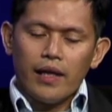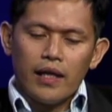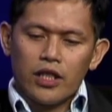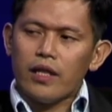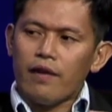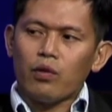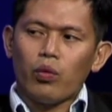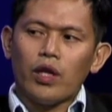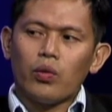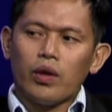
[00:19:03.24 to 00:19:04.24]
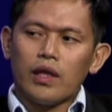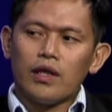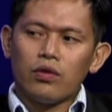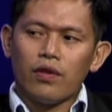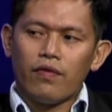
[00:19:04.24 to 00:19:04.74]
Each and every week we
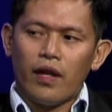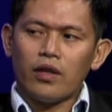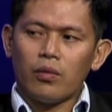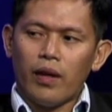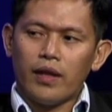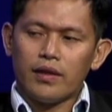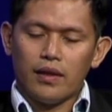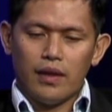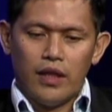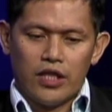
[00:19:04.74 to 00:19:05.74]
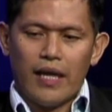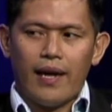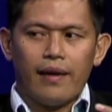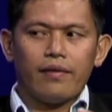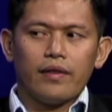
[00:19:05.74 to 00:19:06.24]
need to evaluate each
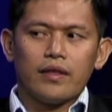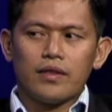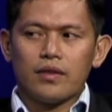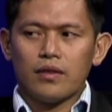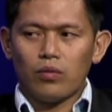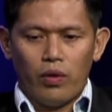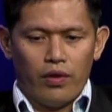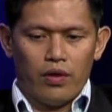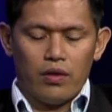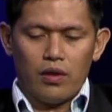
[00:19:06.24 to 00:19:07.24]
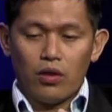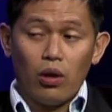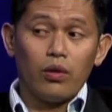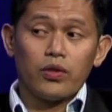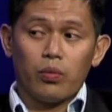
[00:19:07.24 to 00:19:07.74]
athlete's
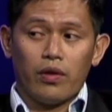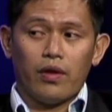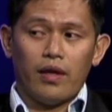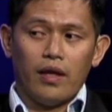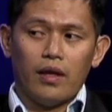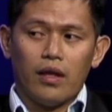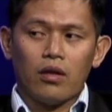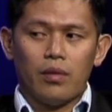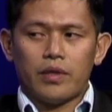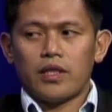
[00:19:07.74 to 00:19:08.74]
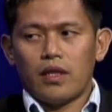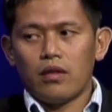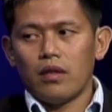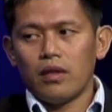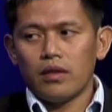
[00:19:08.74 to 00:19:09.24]
goals, whether they accomplished it
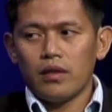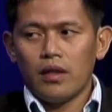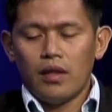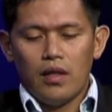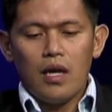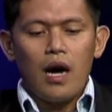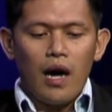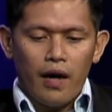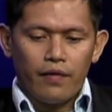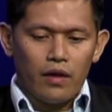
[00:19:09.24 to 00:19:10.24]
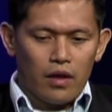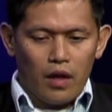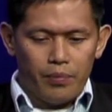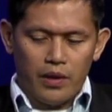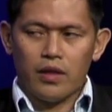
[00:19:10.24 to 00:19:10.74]
or not. After the
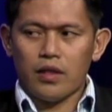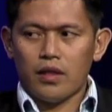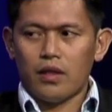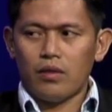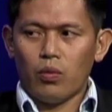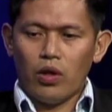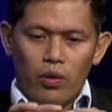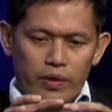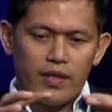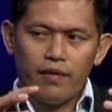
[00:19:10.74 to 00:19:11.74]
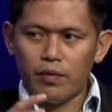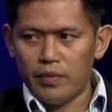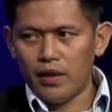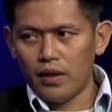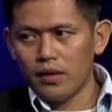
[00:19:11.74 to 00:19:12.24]
competition, we always have a
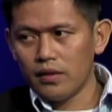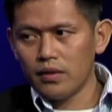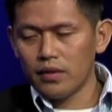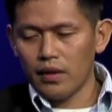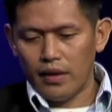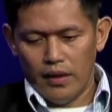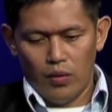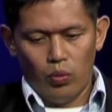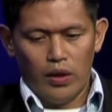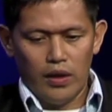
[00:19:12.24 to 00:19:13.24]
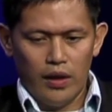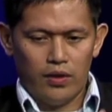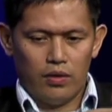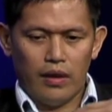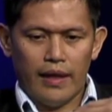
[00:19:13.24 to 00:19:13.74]
meeting, and then we
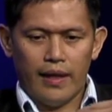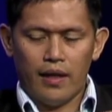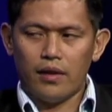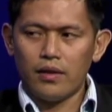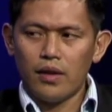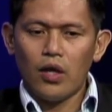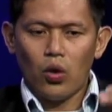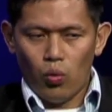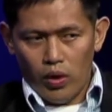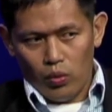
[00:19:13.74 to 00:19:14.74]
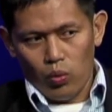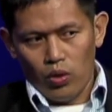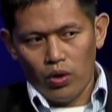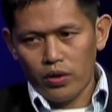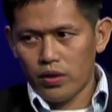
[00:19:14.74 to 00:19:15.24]
need to lay out what
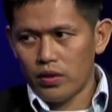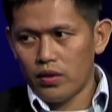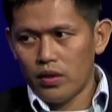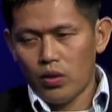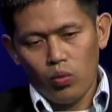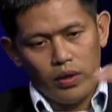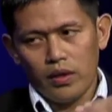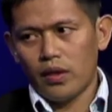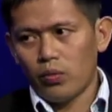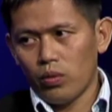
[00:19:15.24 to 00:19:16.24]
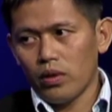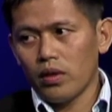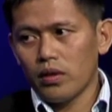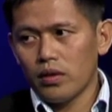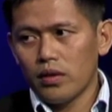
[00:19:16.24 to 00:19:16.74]
worked, what didn't
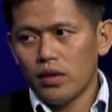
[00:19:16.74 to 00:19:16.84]
work.